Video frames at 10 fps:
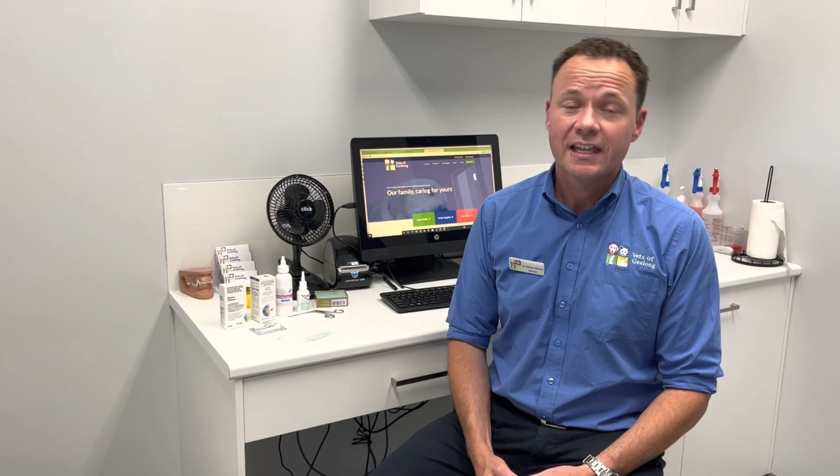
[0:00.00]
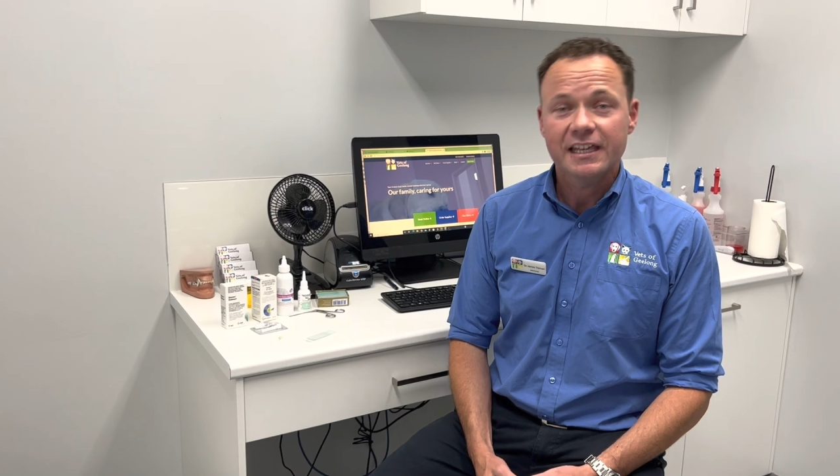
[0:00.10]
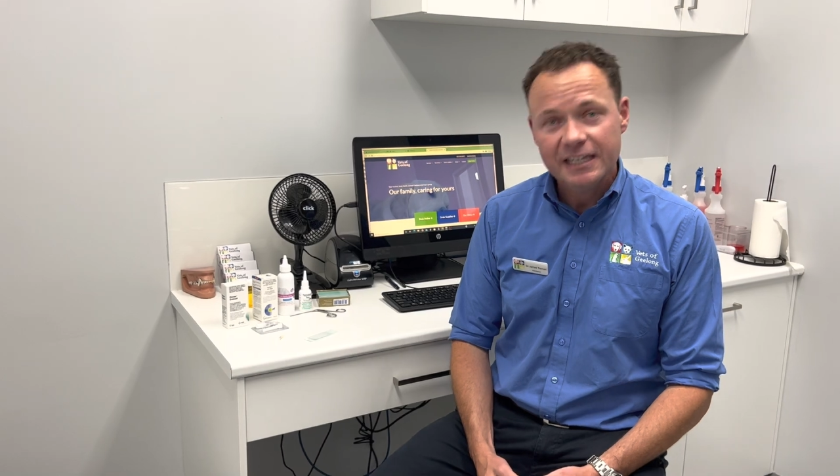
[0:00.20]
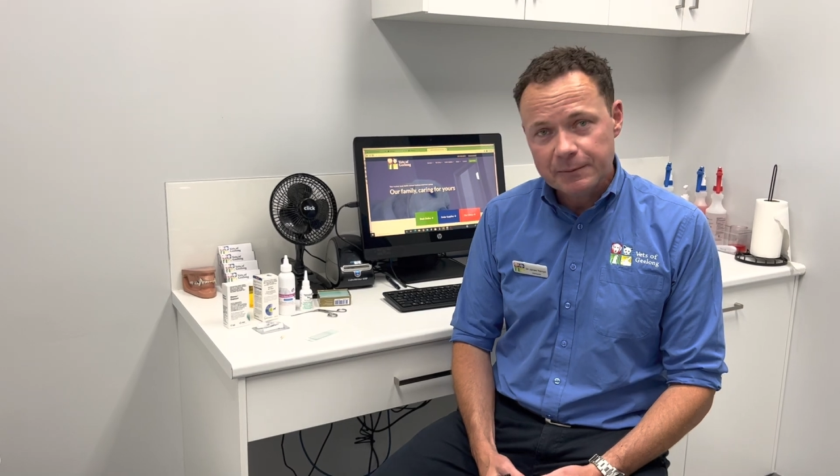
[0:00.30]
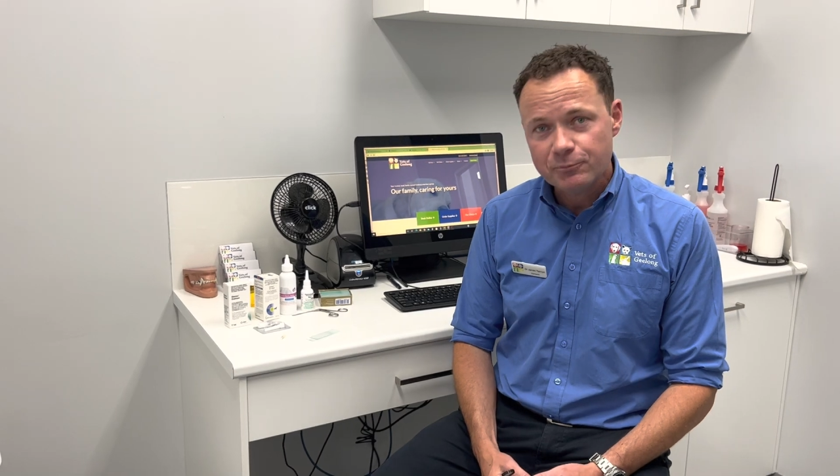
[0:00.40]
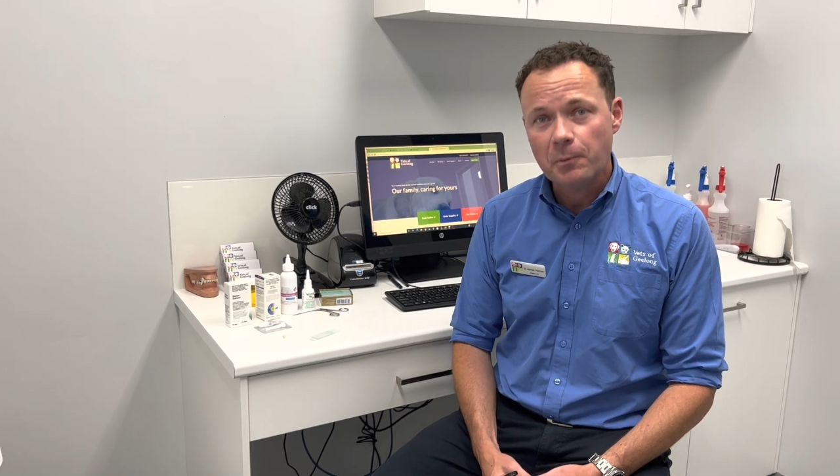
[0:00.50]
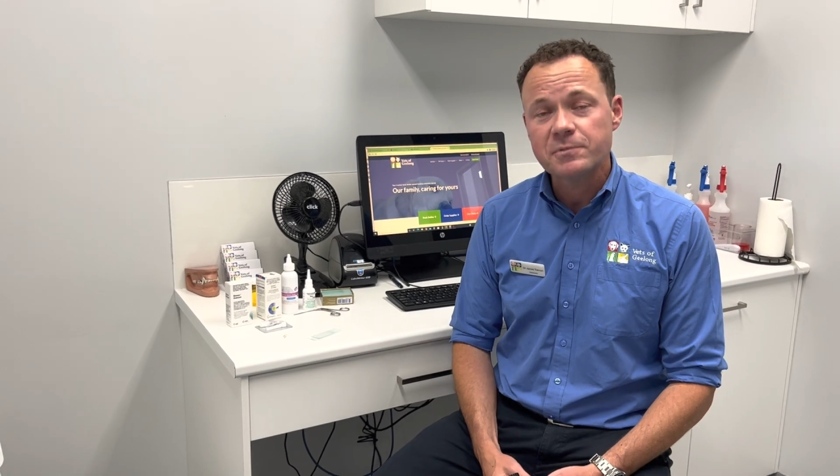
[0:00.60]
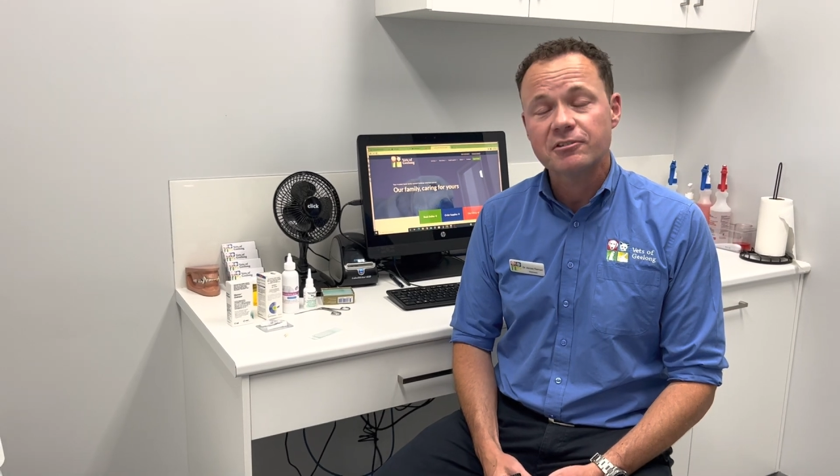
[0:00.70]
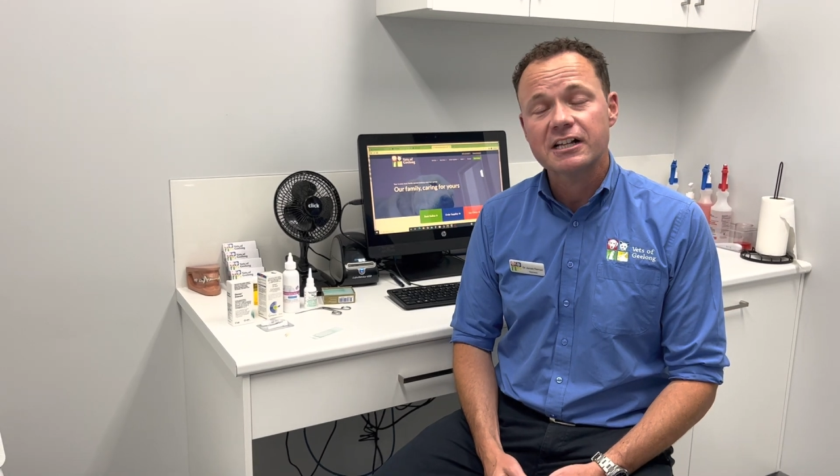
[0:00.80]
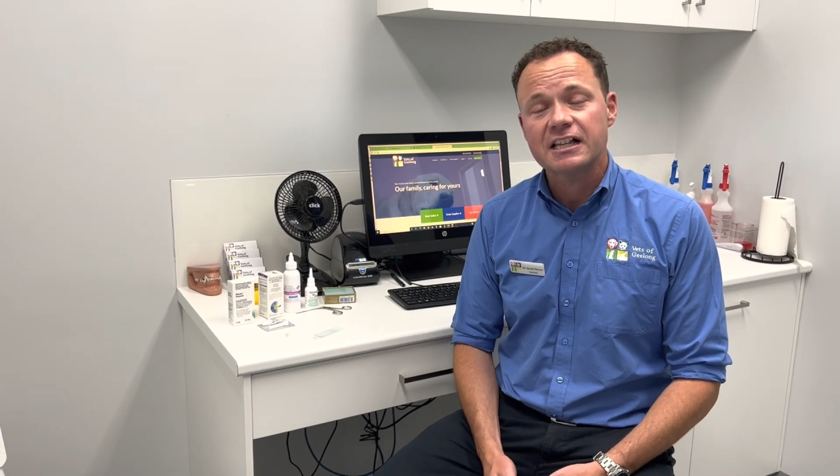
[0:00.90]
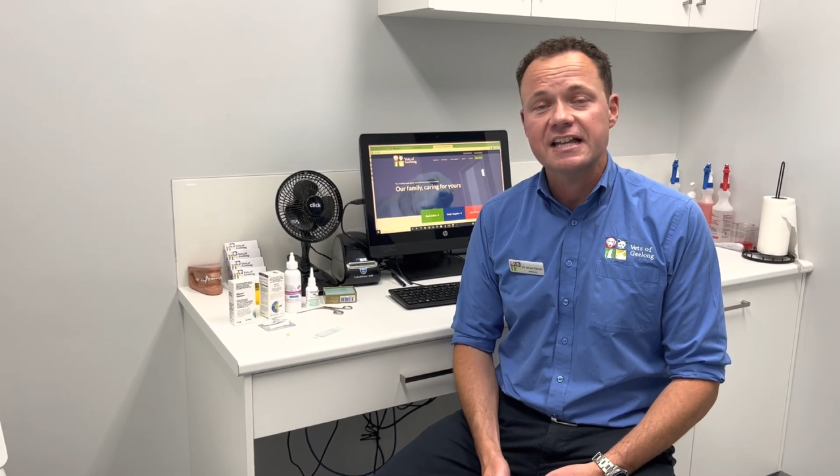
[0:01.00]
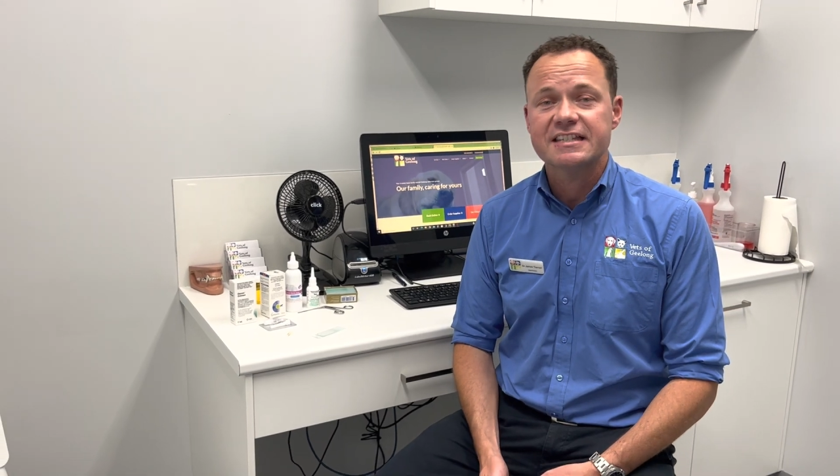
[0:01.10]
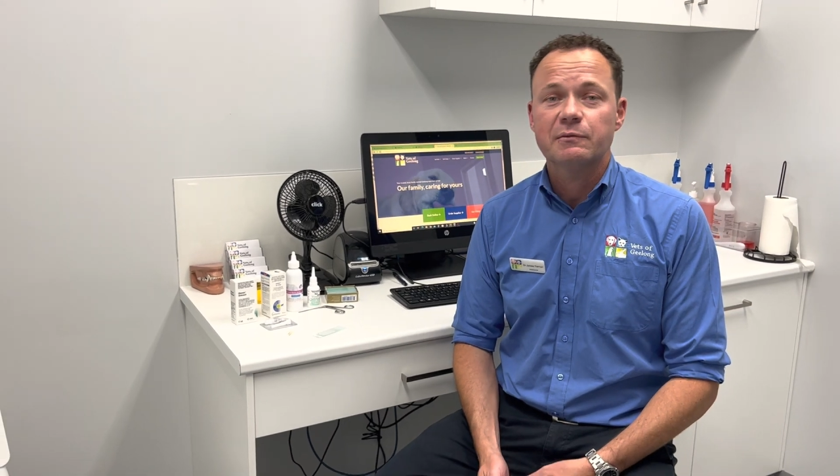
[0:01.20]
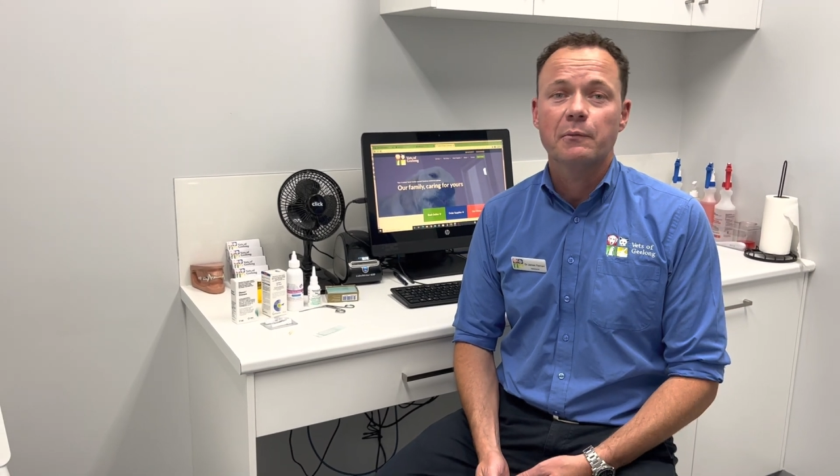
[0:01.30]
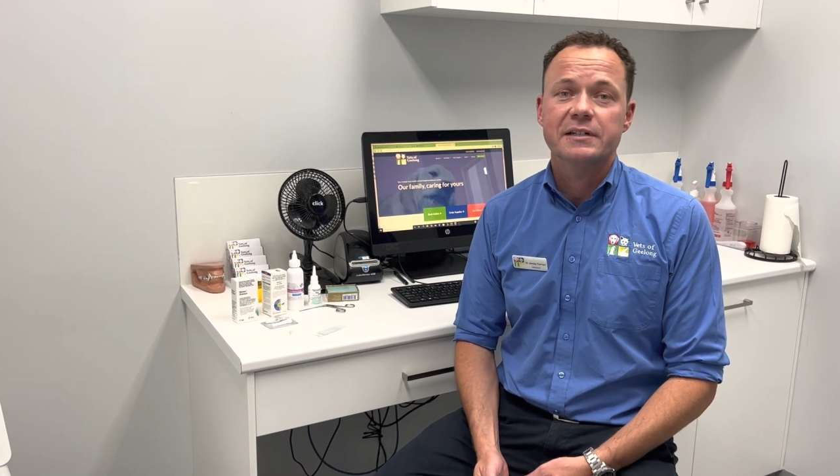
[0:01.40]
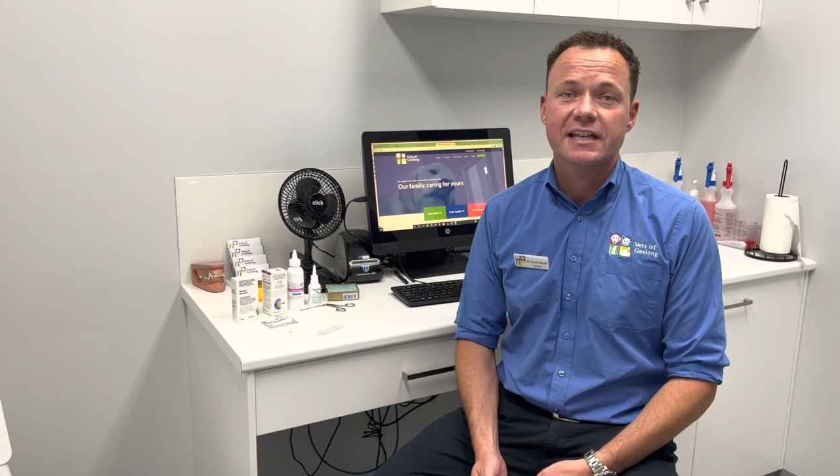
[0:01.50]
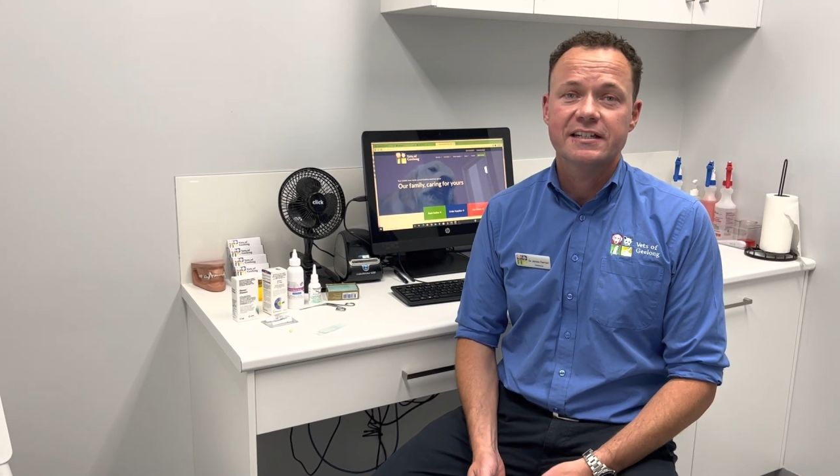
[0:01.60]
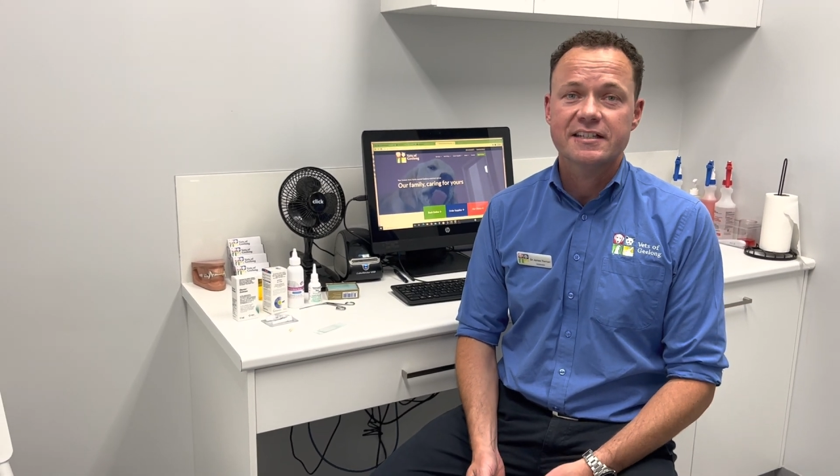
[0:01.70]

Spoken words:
Ear problems are a classic one we tend to